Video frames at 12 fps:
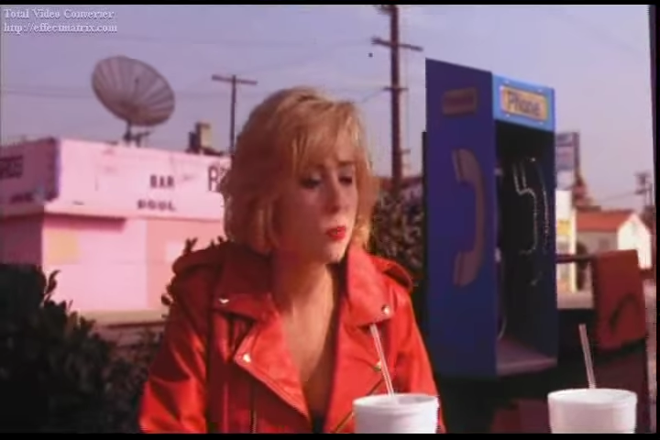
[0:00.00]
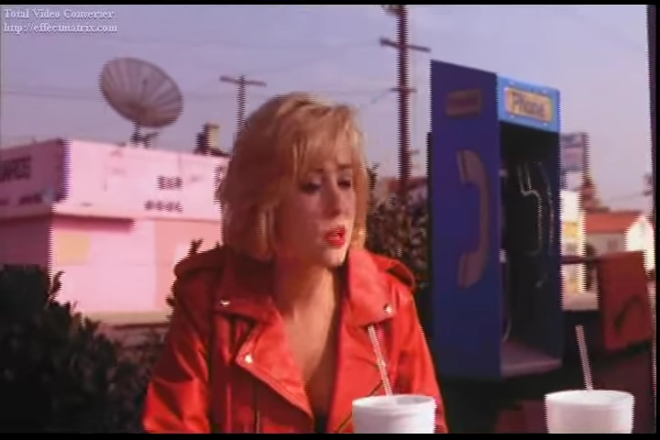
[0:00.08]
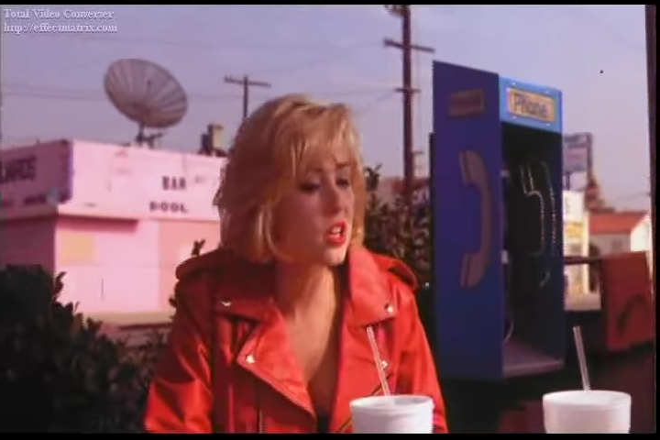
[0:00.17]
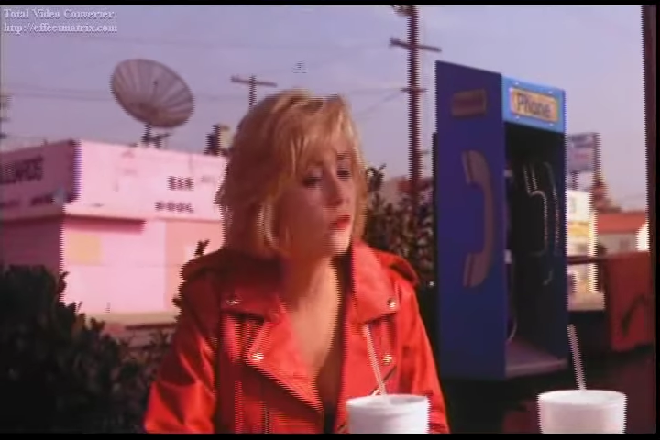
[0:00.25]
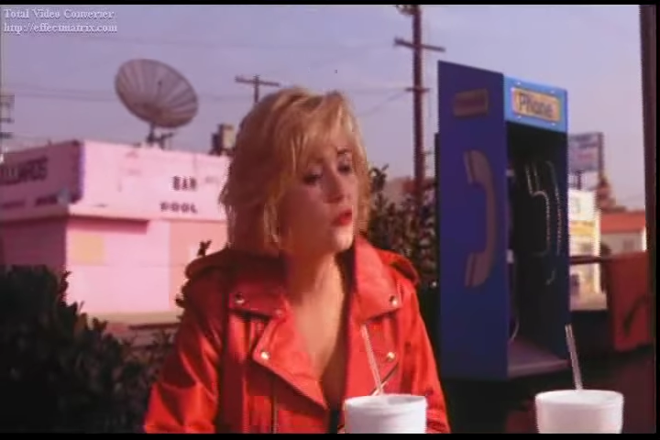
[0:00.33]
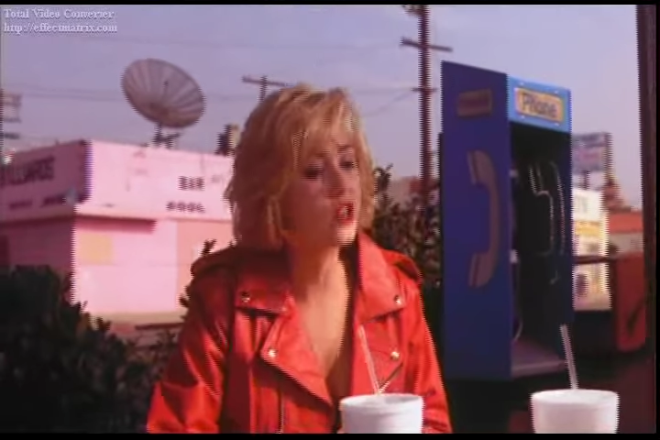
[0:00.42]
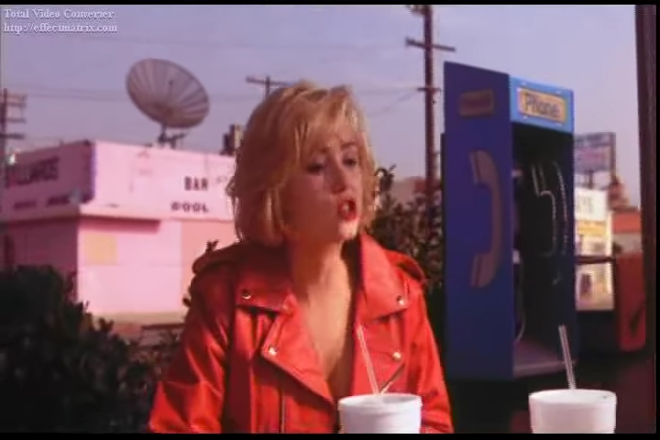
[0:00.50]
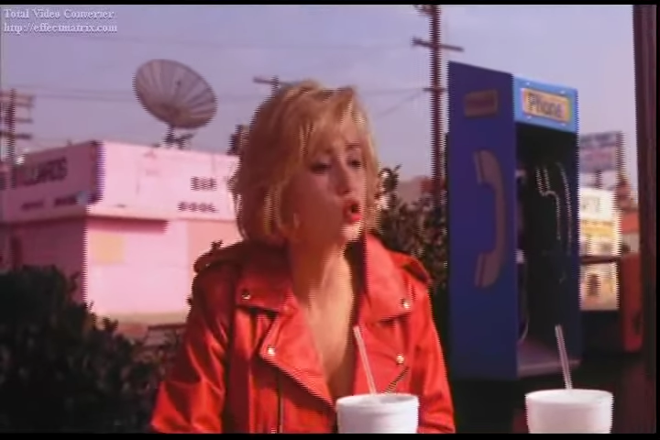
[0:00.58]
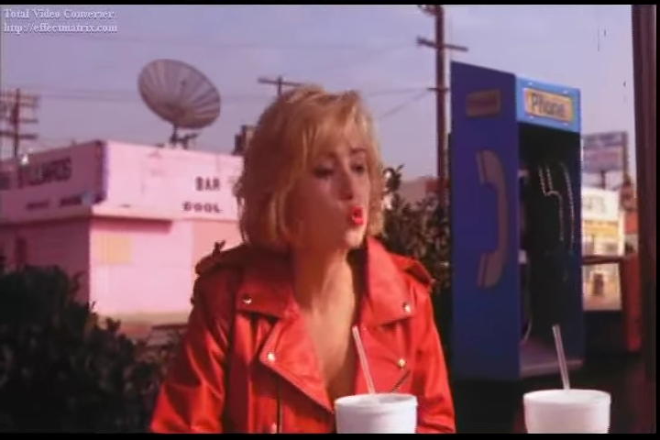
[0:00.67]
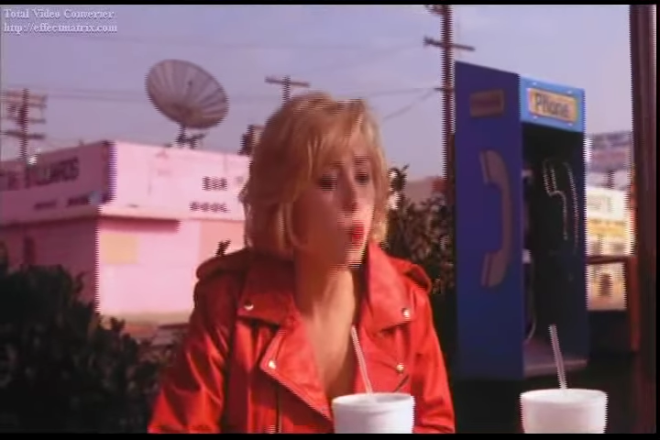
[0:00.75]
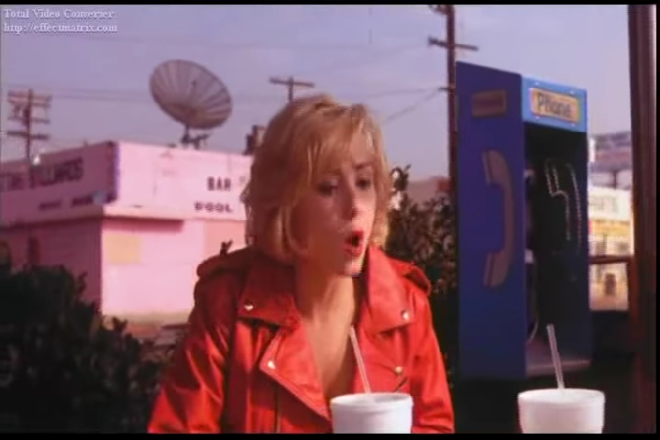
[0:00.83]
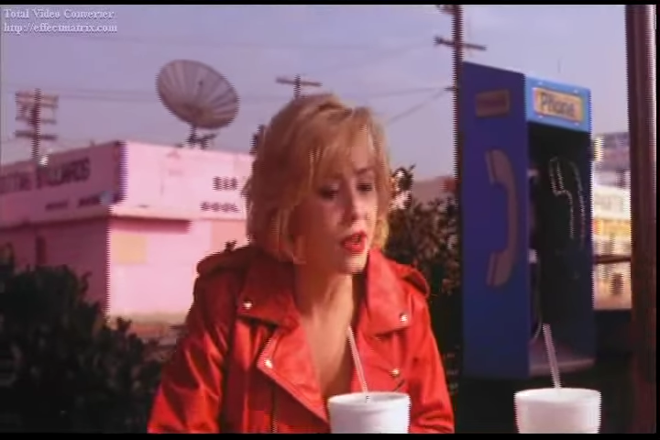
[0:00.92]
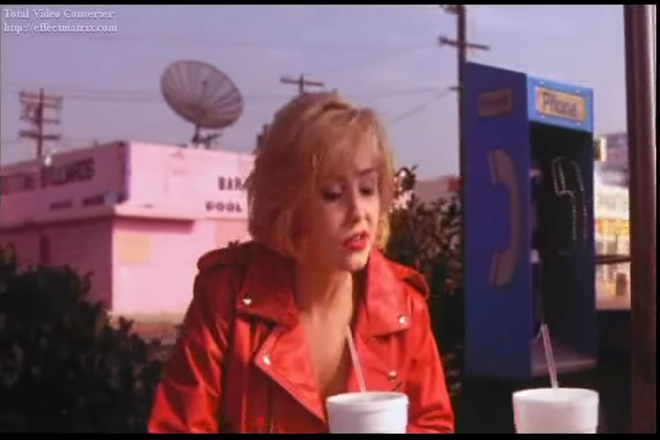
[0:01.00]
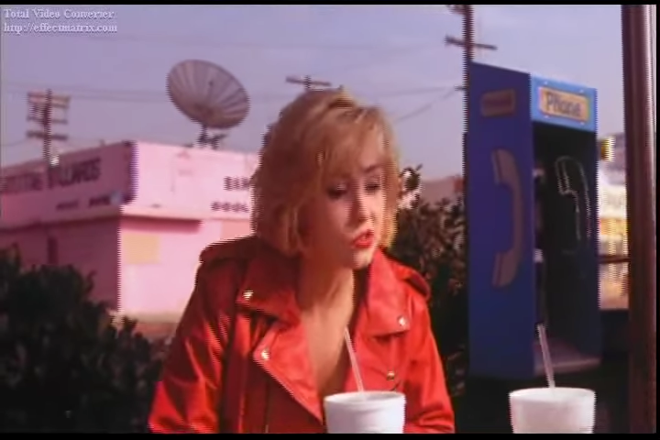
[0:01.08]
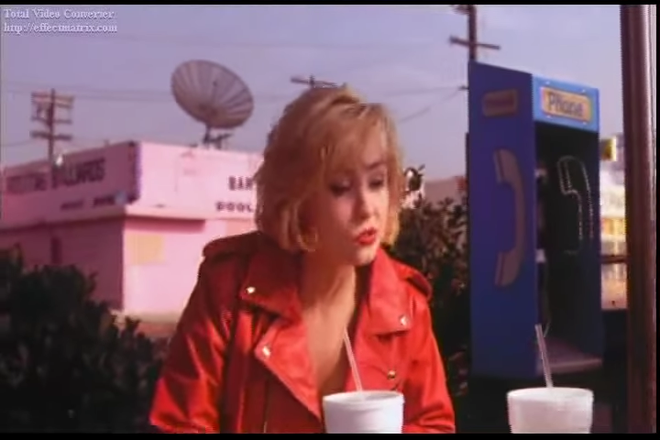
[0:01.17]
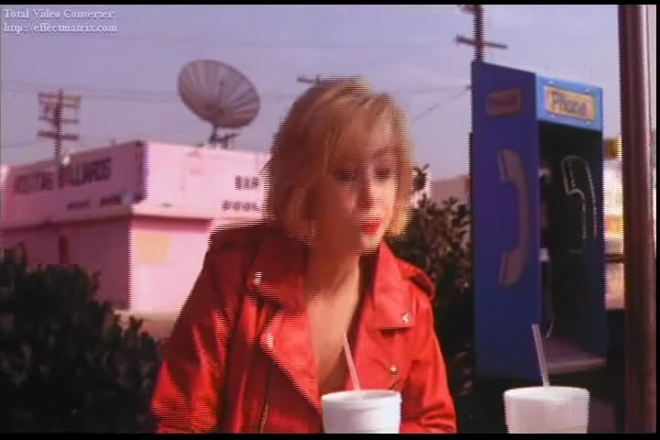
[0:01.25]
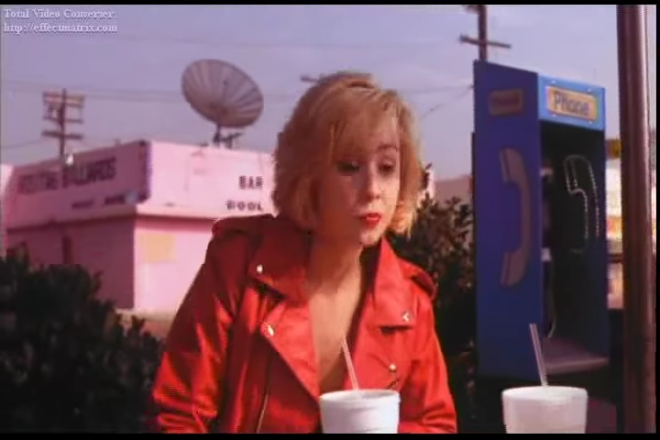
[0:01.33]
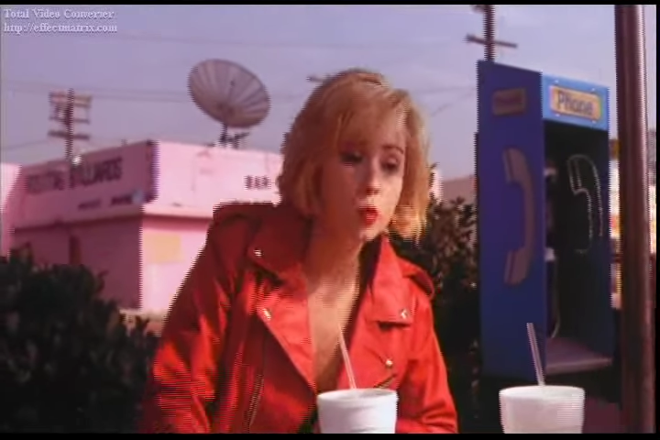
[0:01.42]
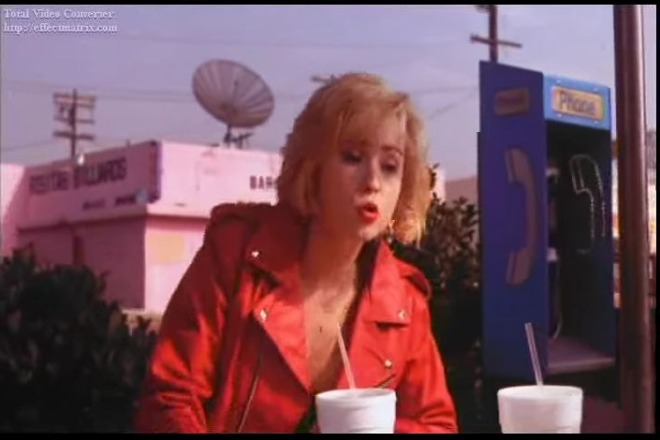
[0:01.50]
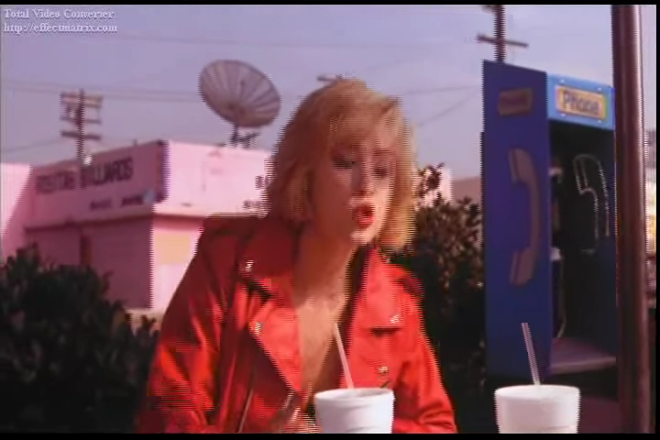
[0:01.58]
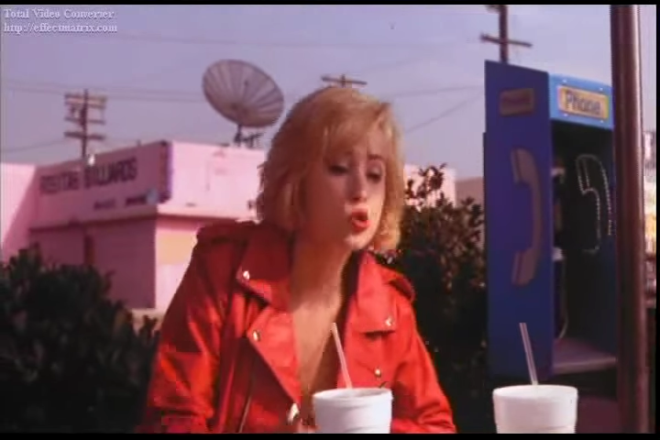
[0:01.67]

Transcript: been convicted twice, which is